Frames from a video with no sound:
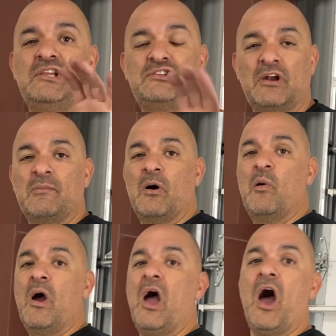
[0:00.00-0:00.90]
turbo
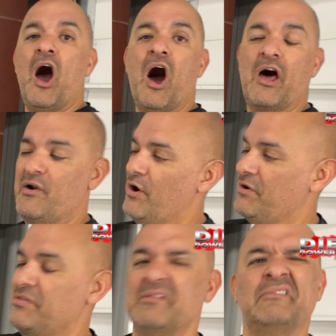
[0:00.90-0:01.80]
on
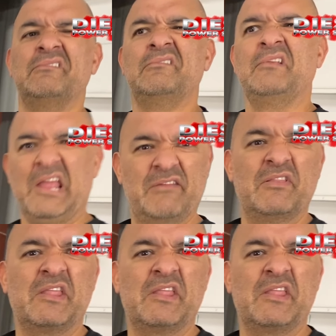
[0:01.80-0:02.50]
Earth, even the